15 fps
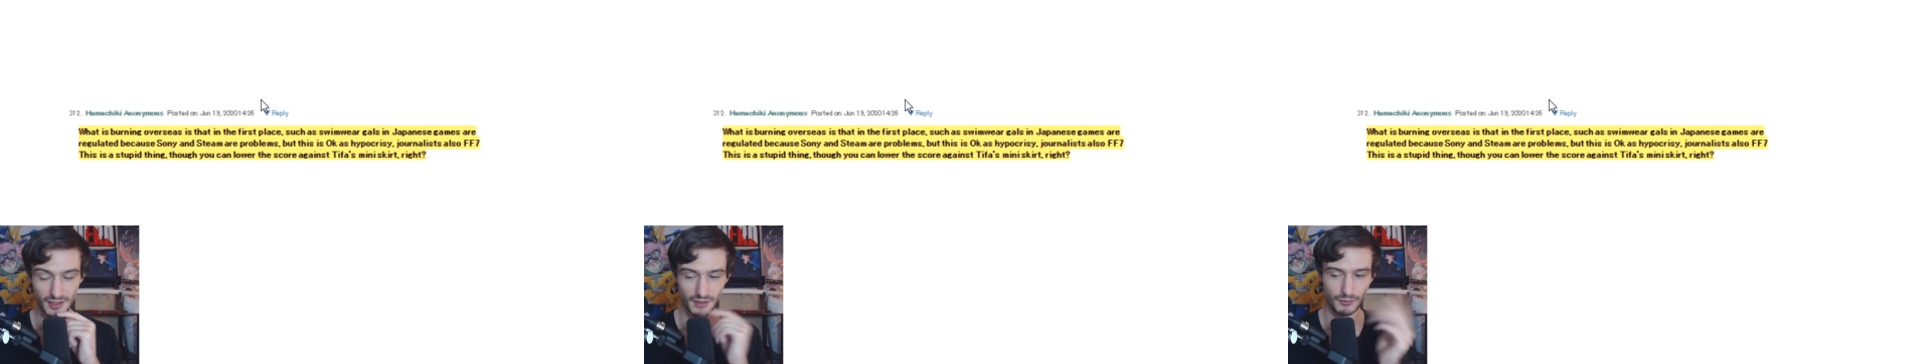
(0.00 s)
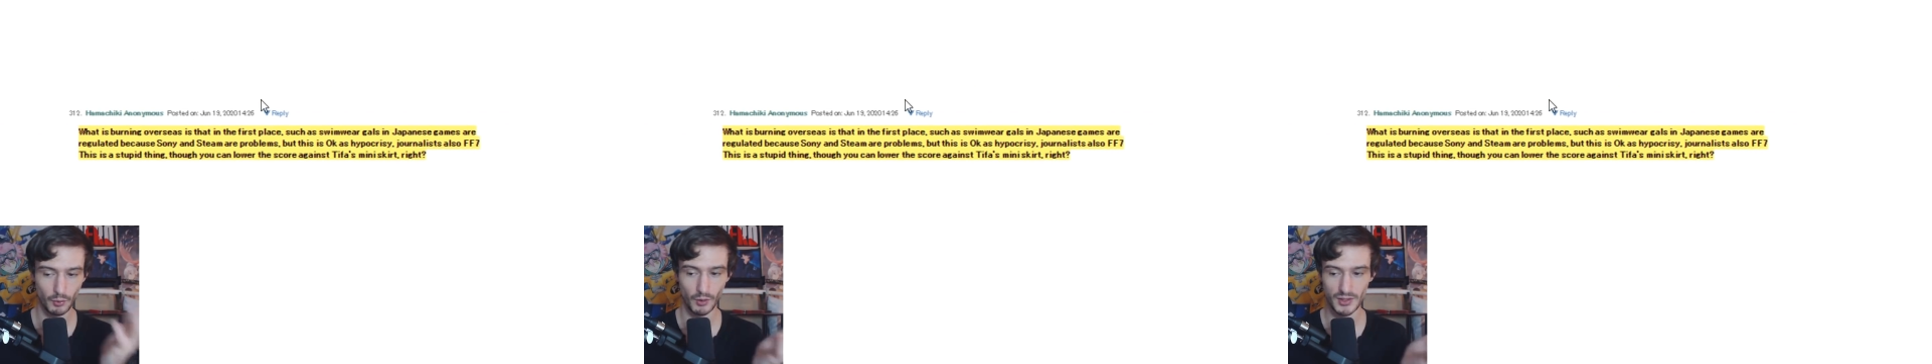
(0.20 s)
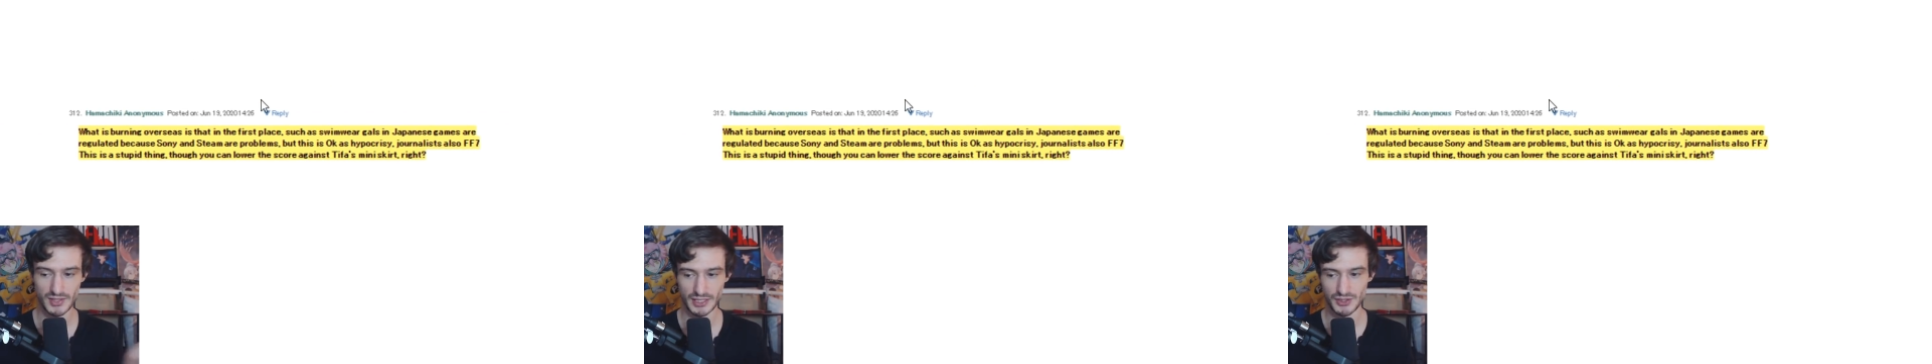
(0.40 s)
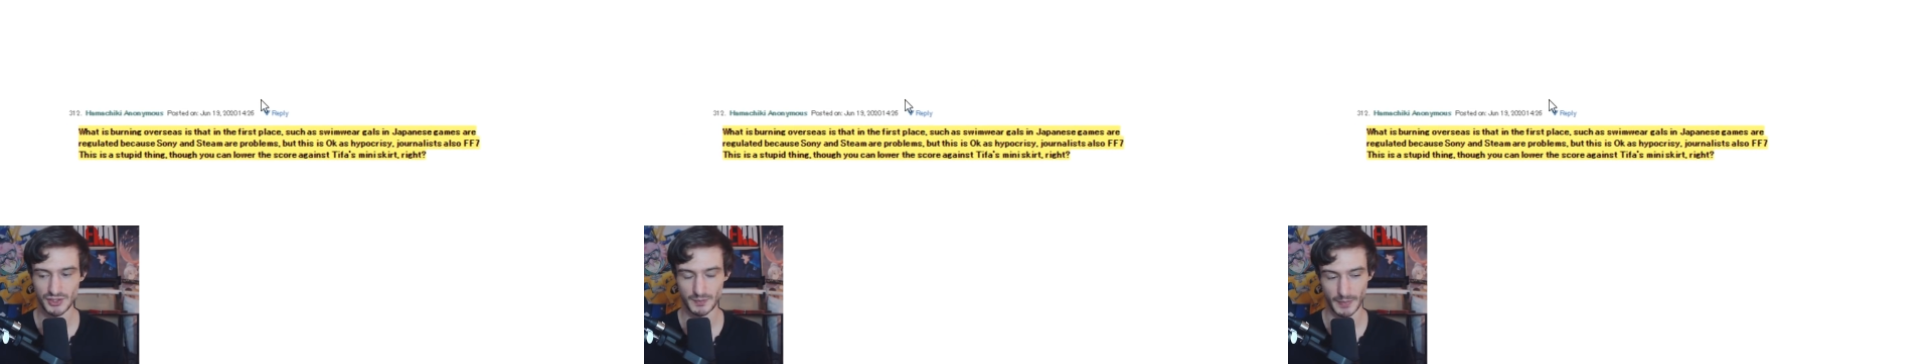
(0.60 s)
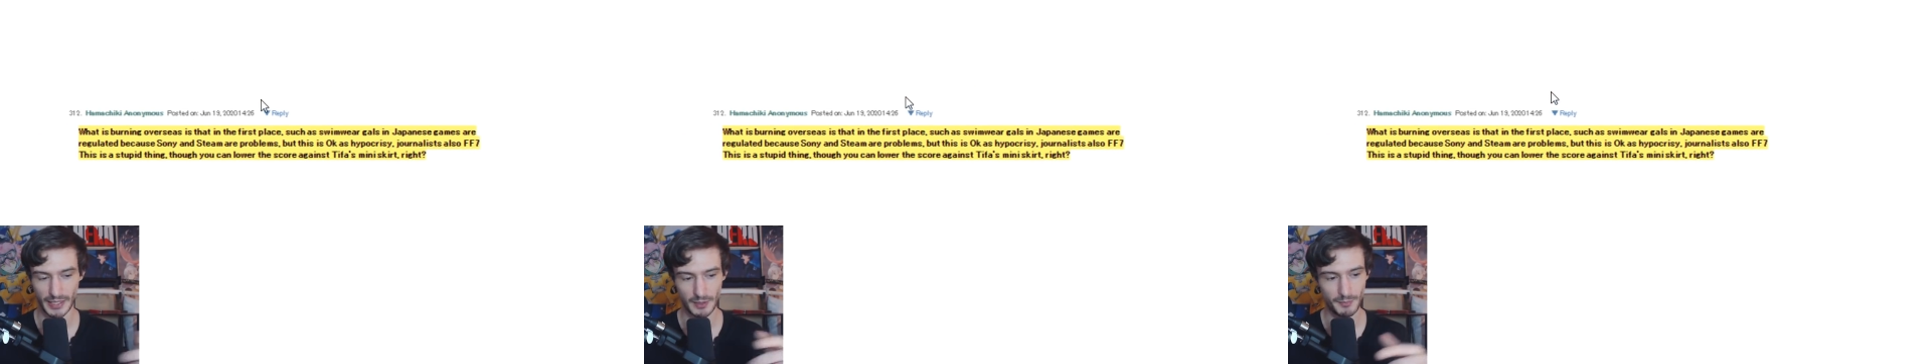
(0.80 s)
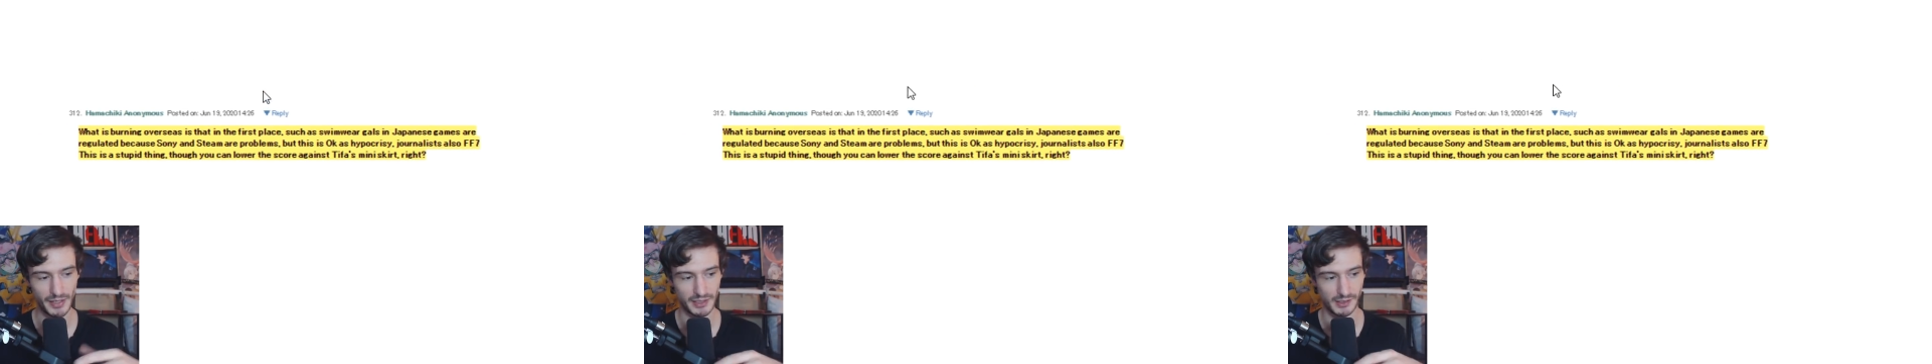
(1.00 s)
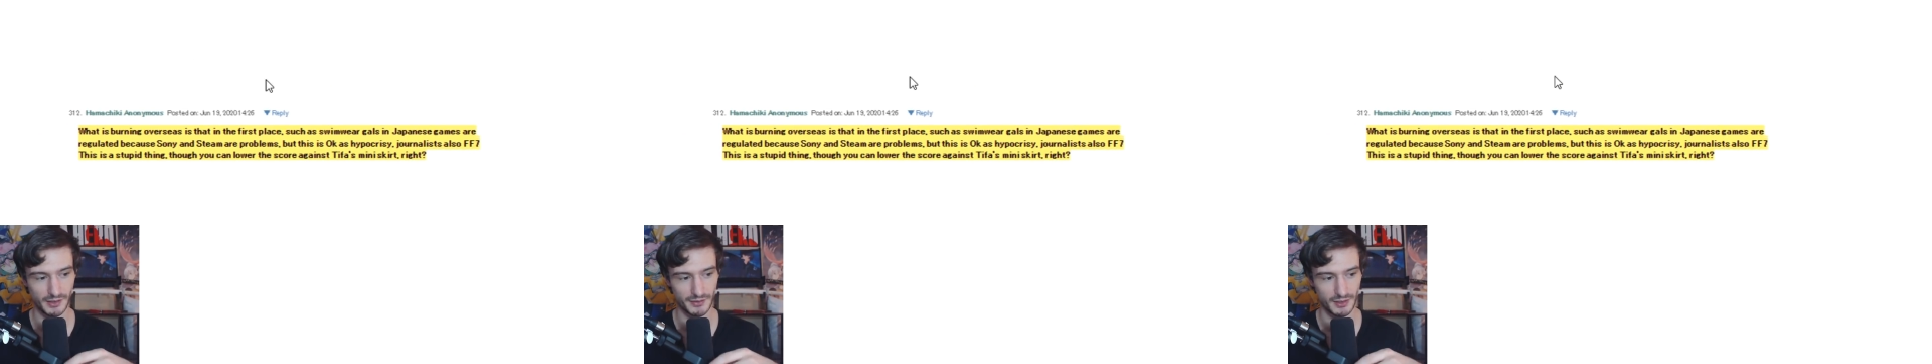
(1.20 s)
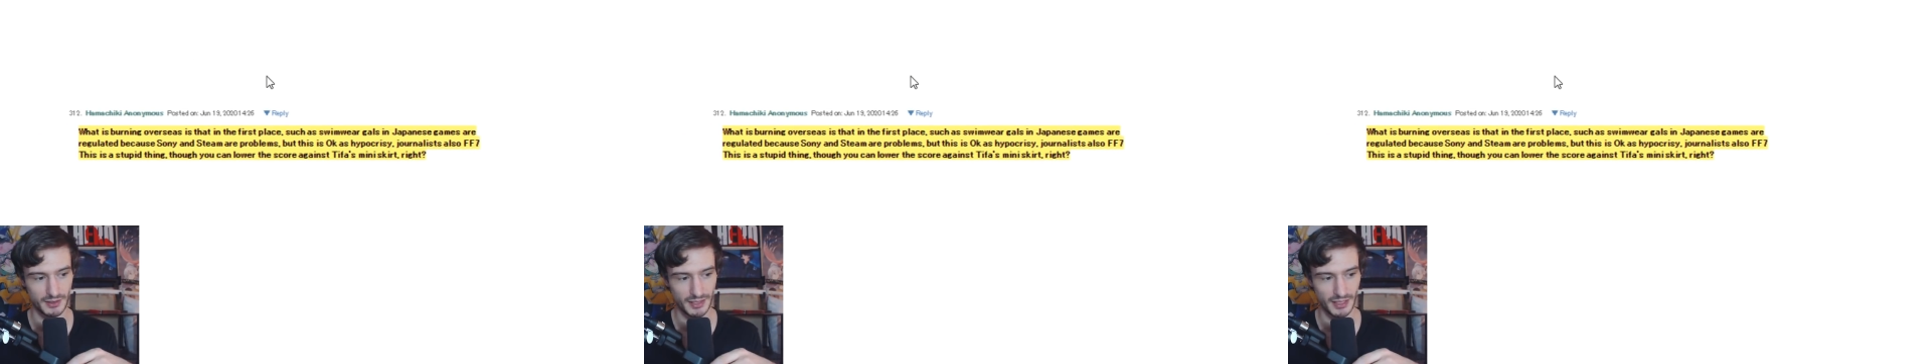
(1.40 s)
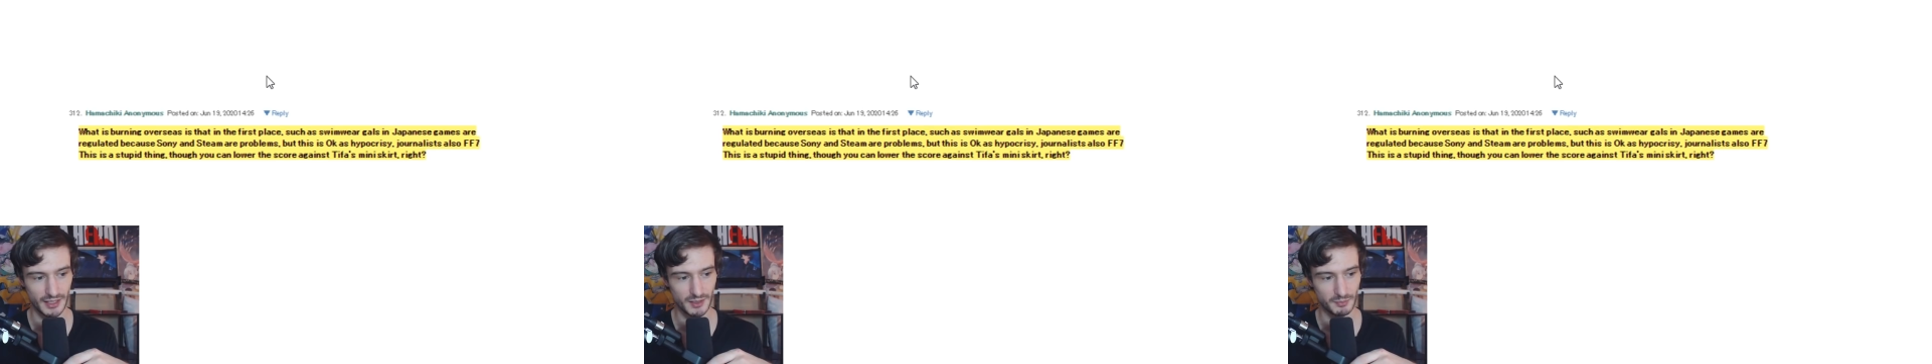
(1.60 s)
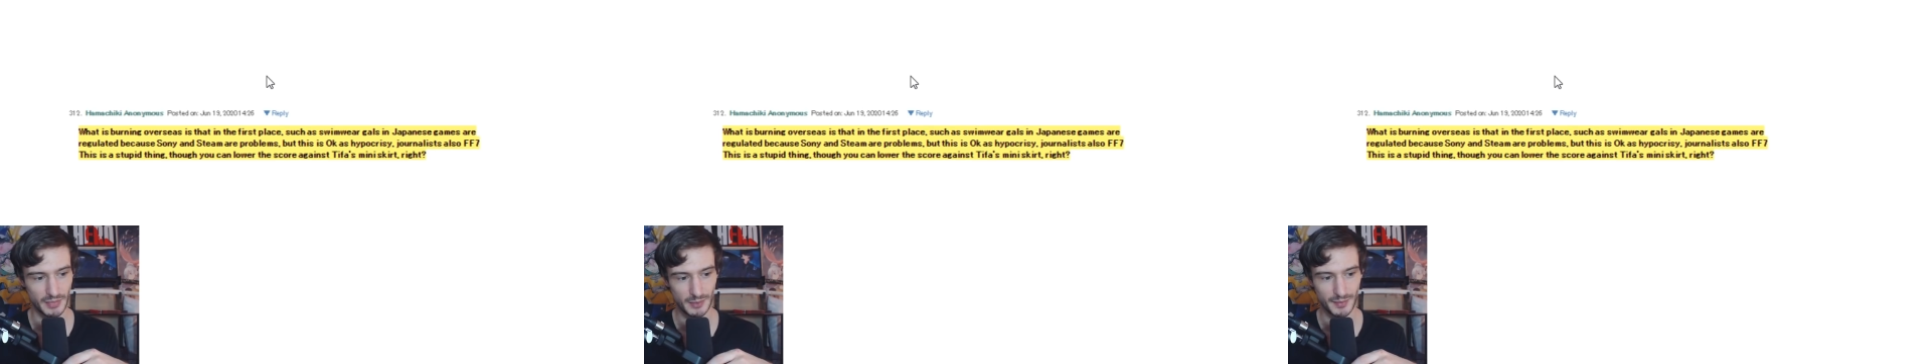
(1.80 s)
Of course, that's just my opinion on their
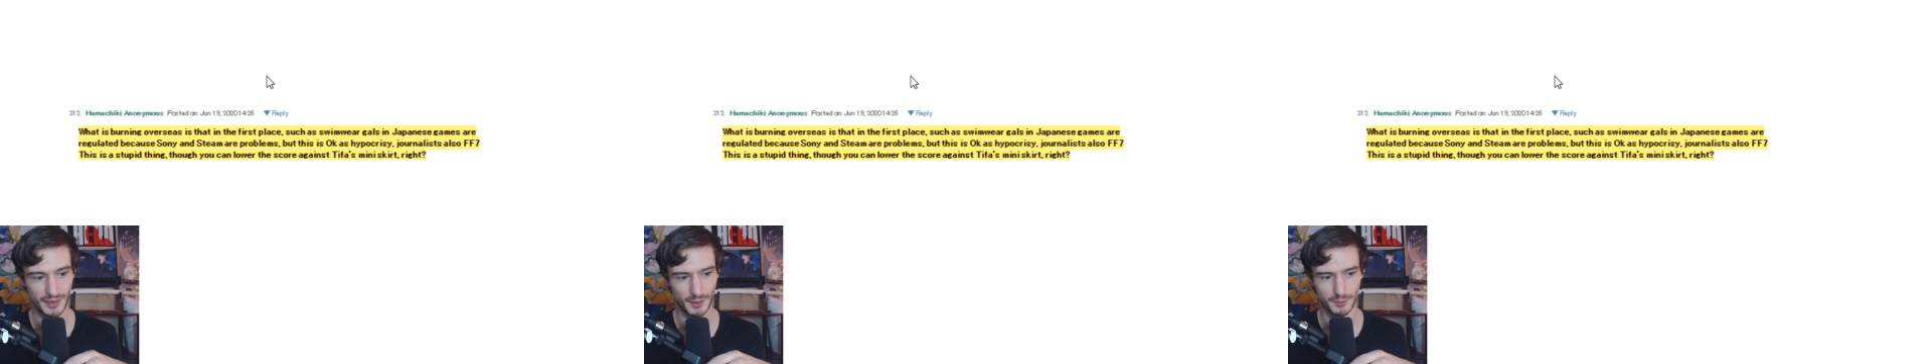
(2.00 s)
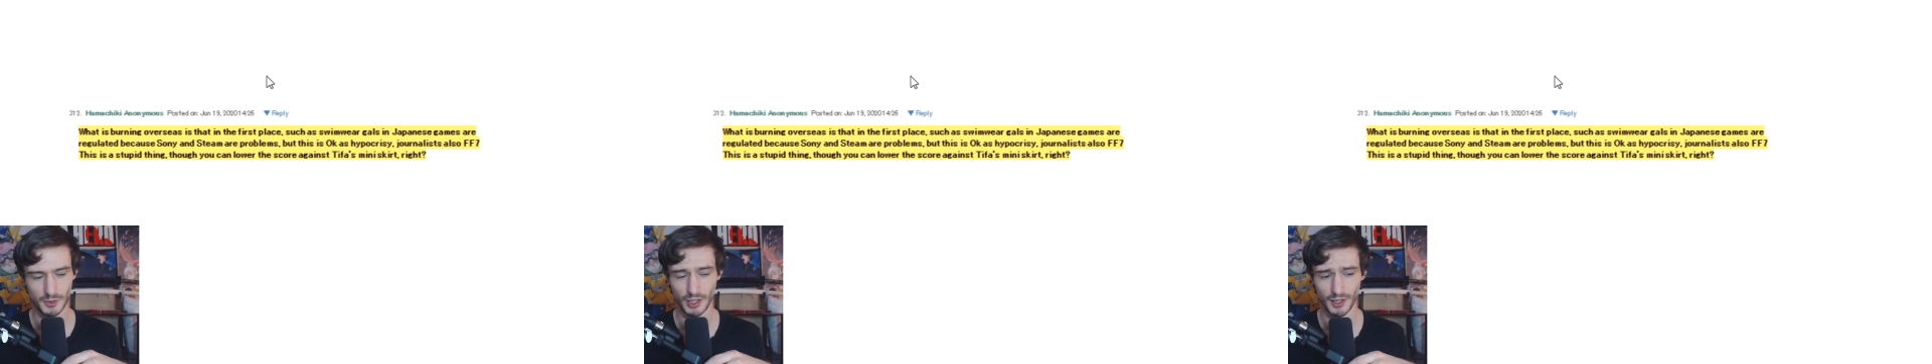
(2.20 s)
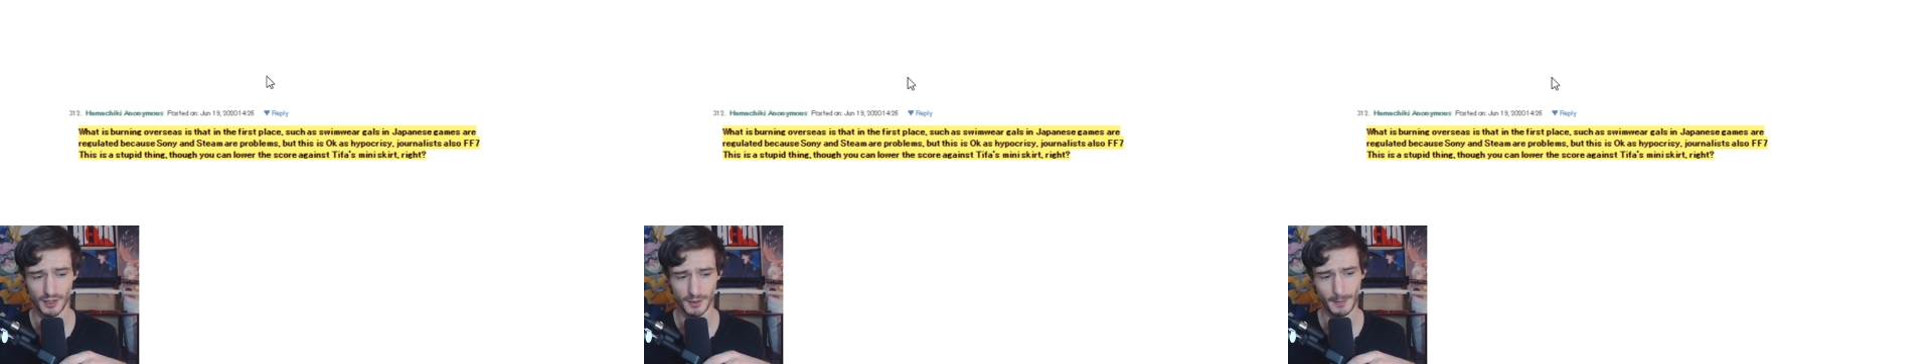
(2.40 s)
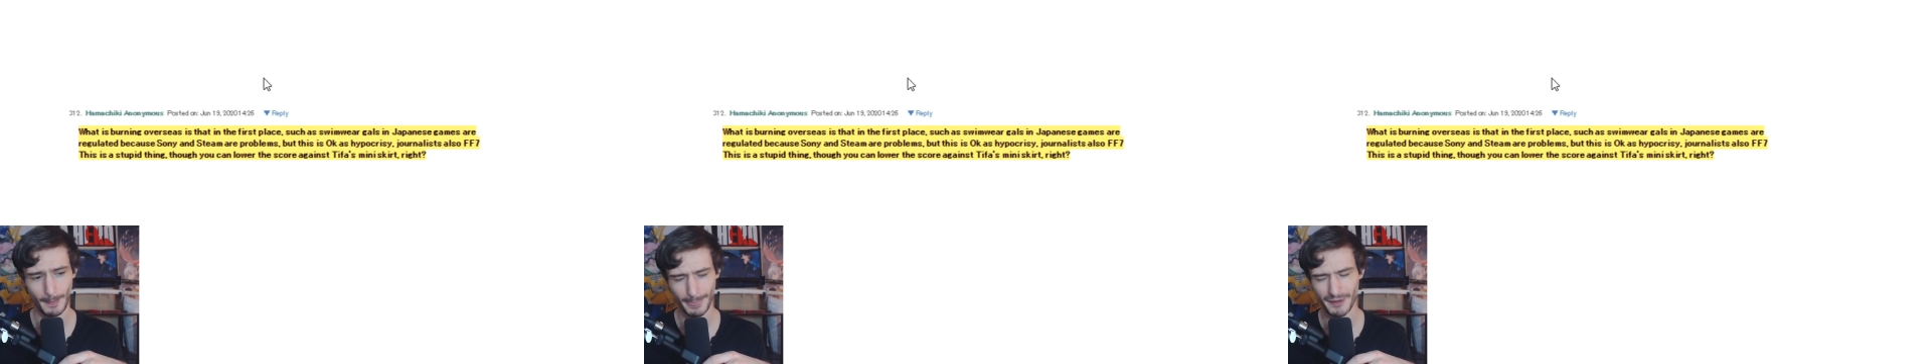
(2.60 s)
take. Maybe I'm wrong.